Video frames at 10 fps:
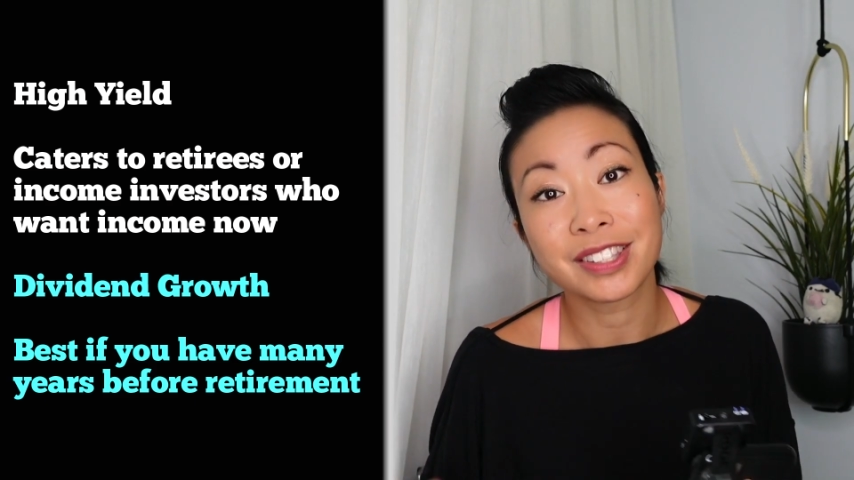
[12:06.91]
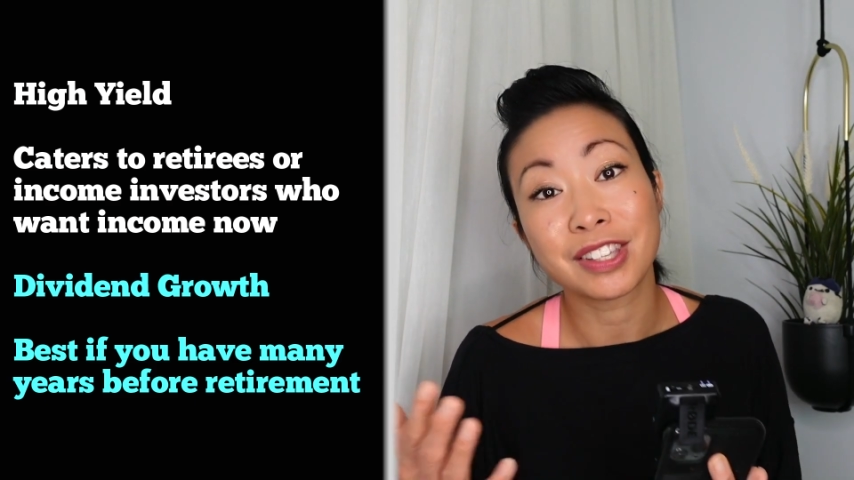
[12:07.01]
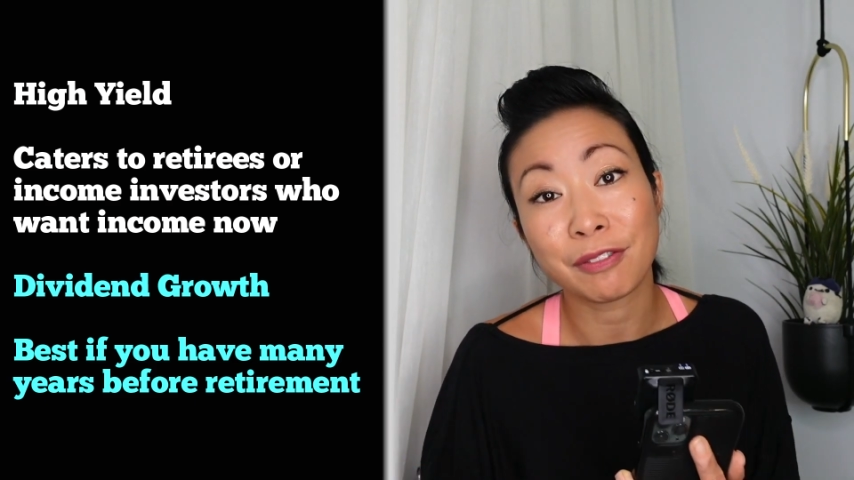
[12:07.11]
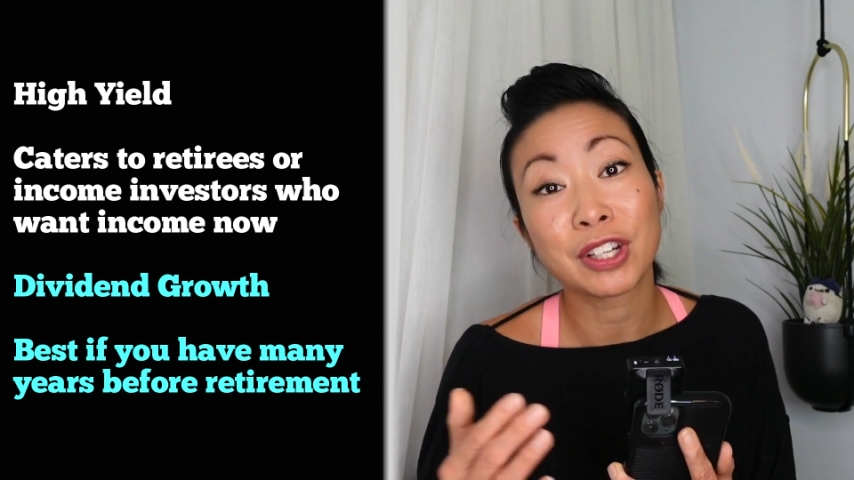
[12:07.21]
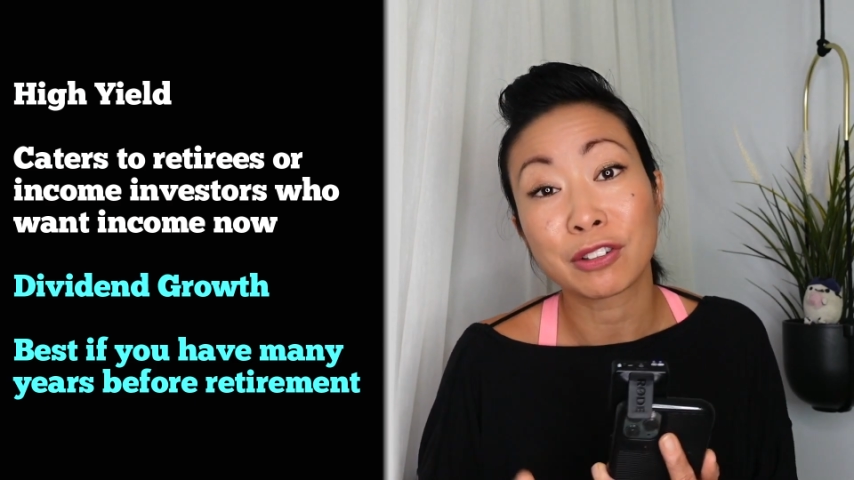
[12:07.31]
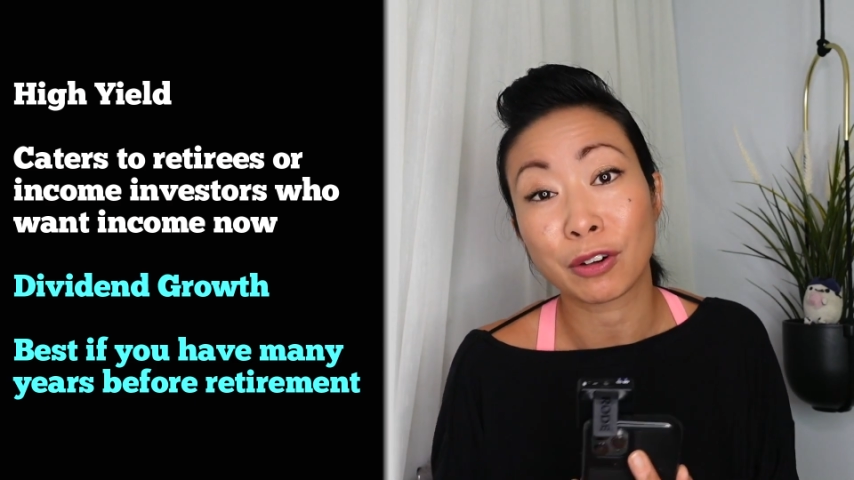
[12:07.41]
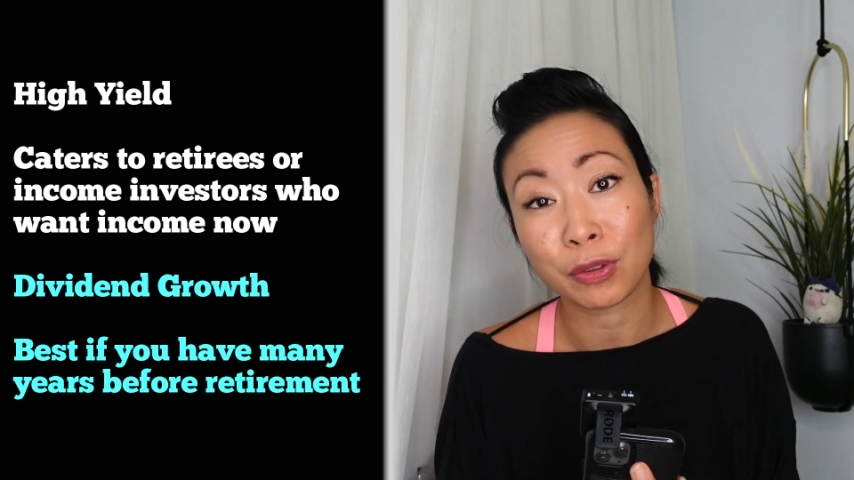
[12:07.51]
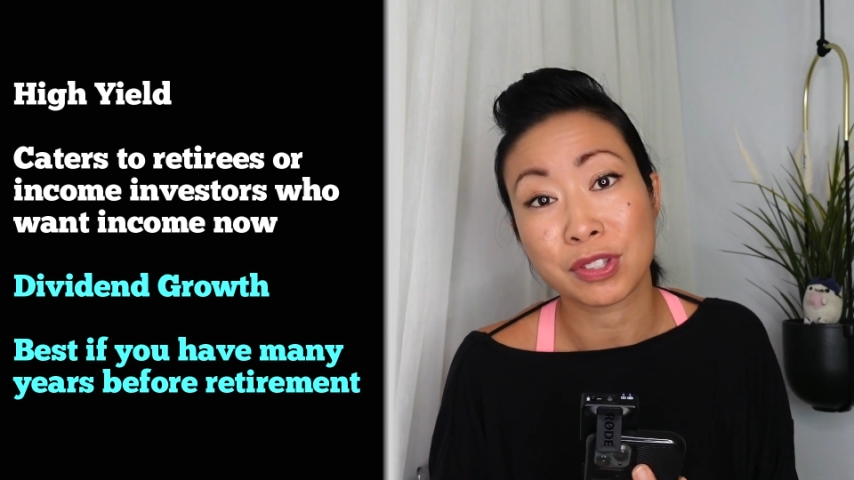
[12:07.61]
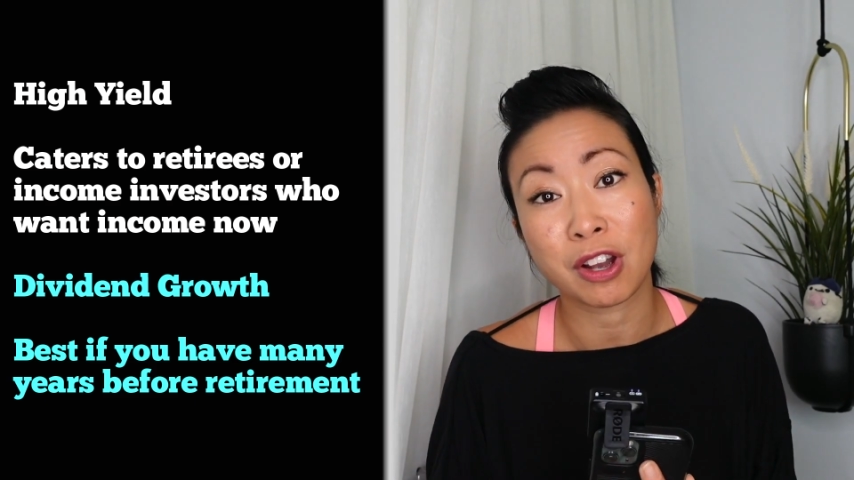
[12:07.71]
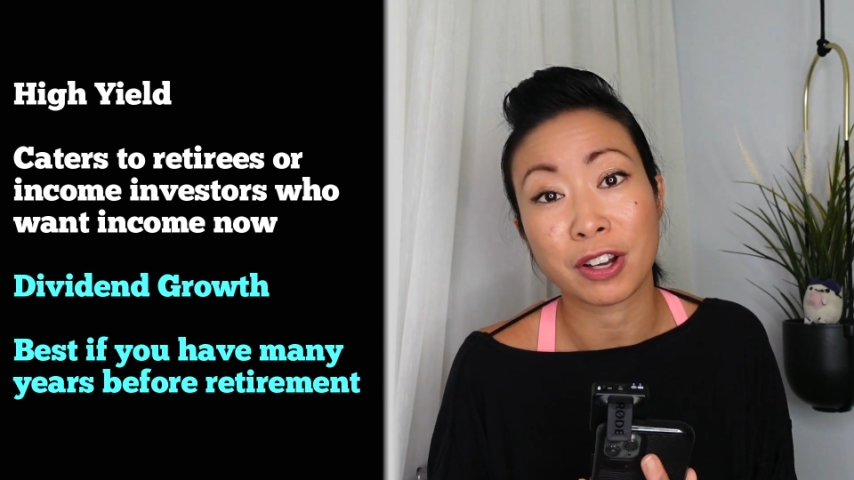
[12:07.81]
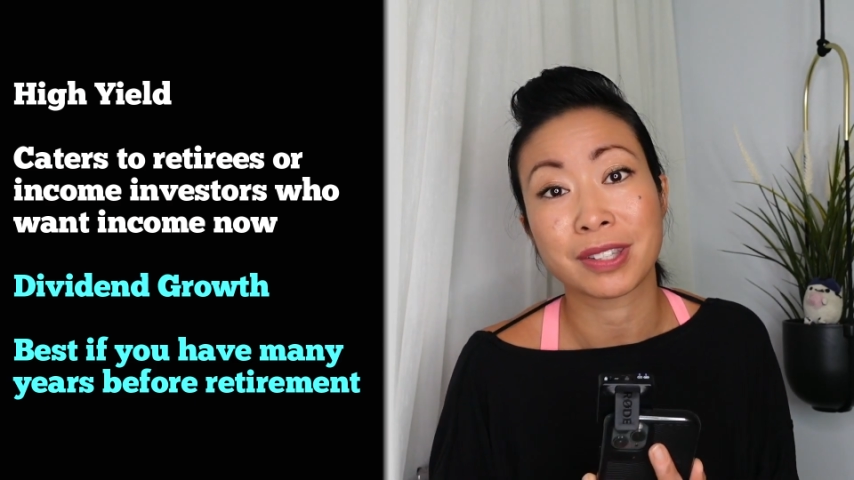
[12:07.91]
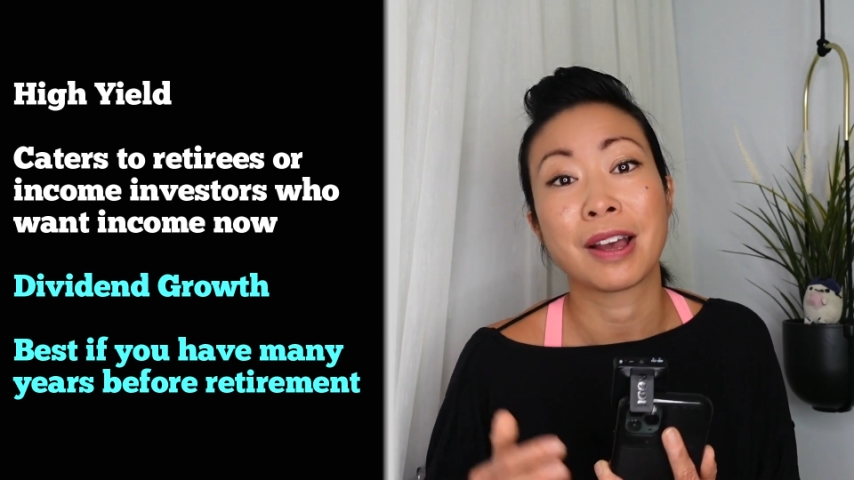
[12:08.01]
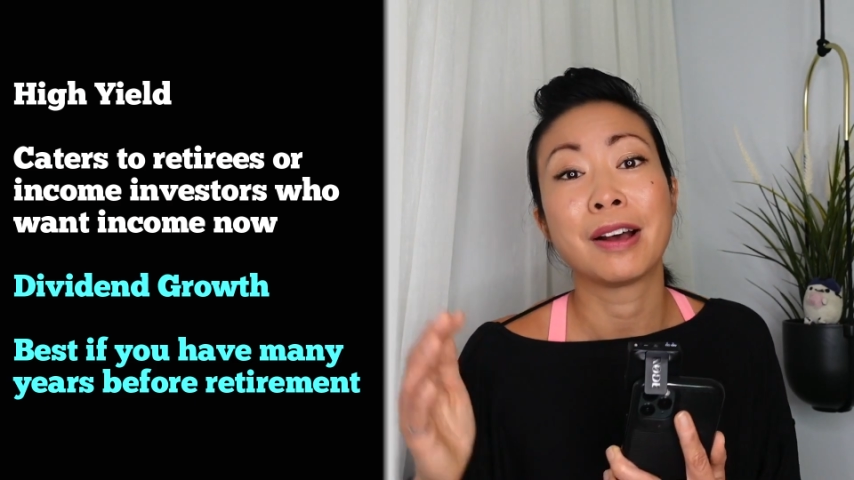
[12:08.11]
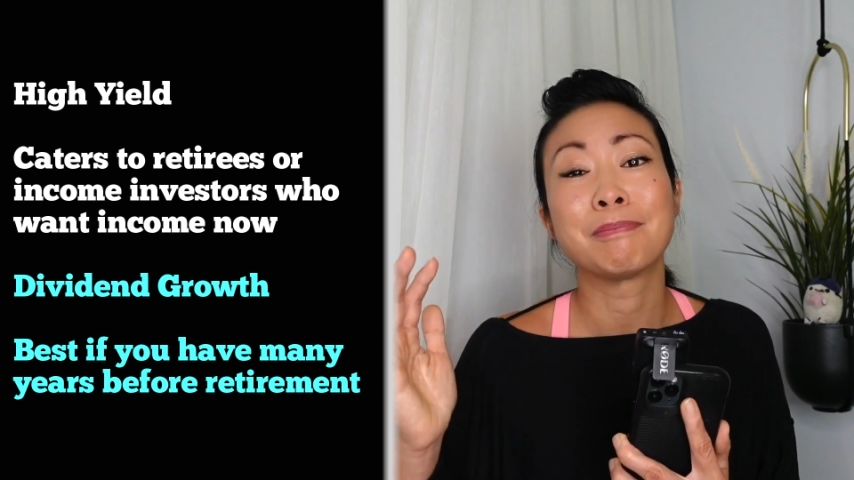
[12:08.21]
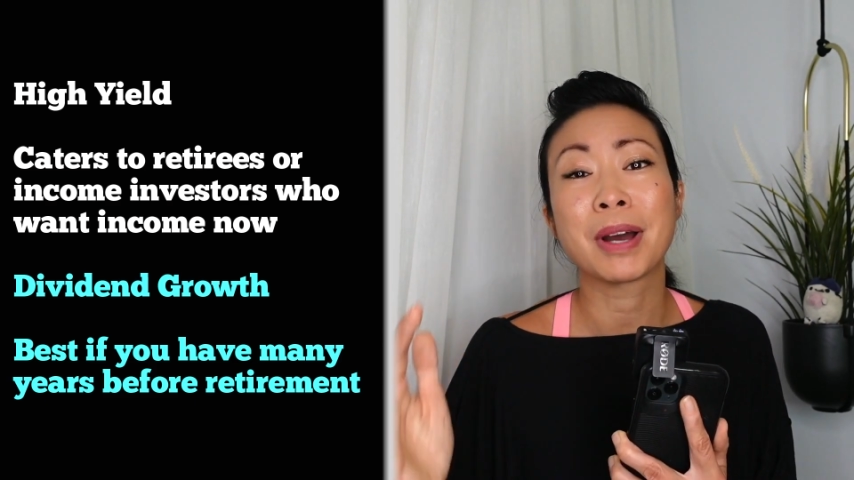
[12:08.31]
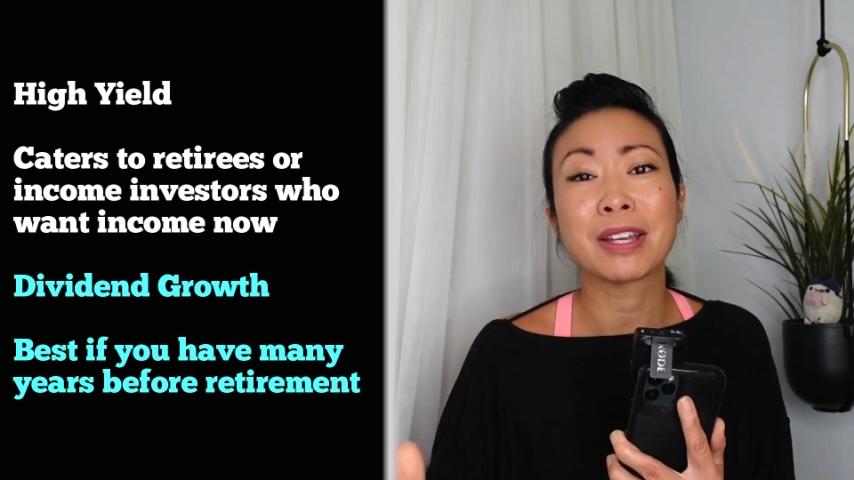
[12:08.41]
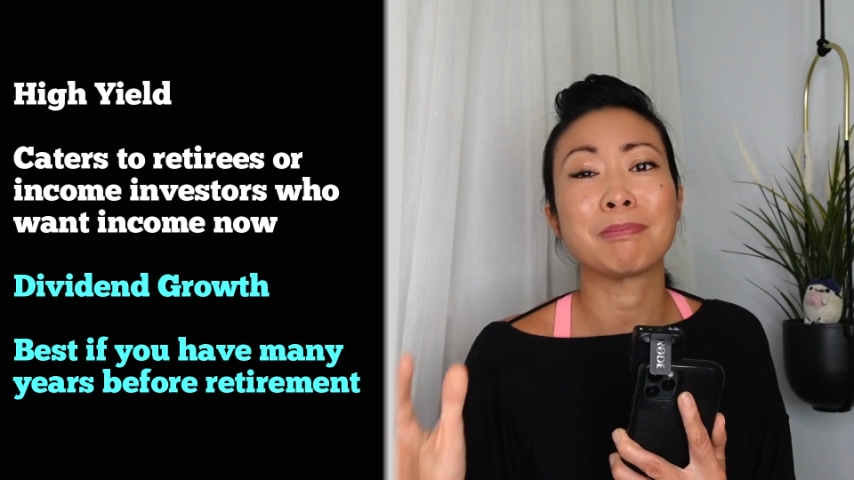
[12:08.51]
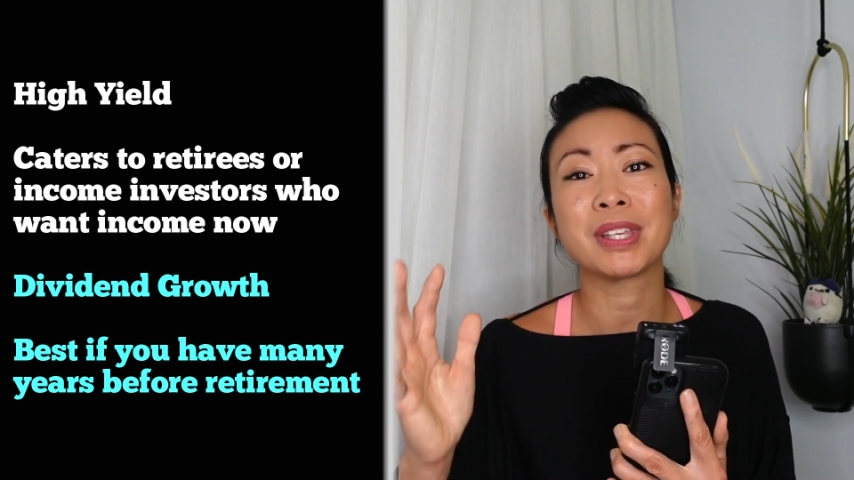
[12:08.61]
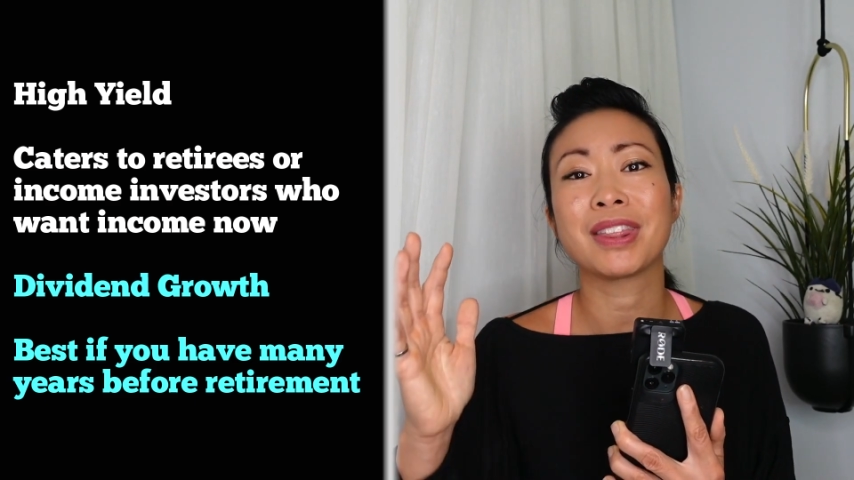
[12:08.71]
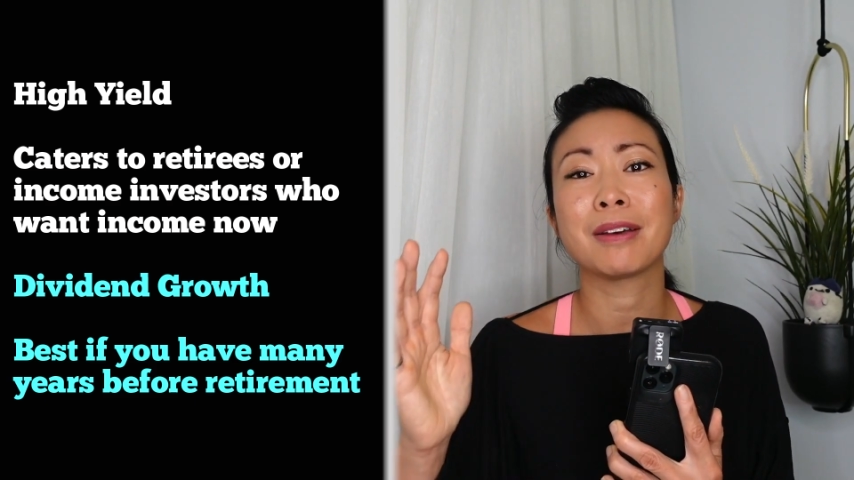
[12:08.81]
dividend growth stocks might
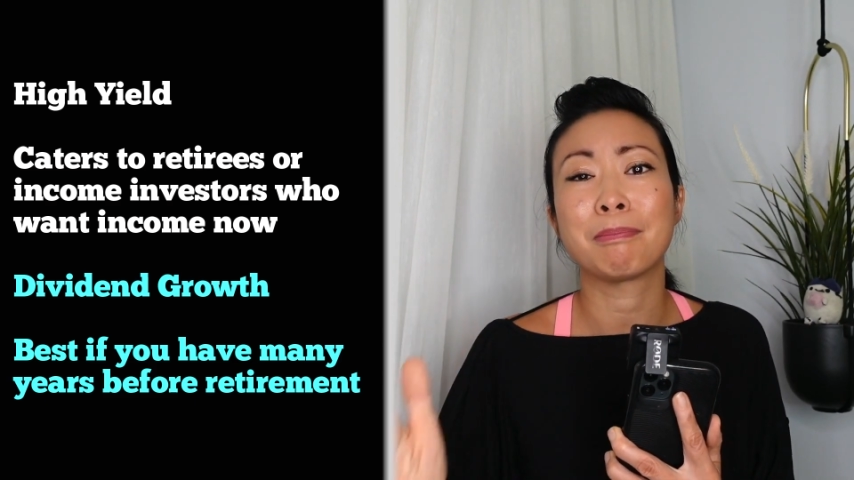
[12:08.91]
be the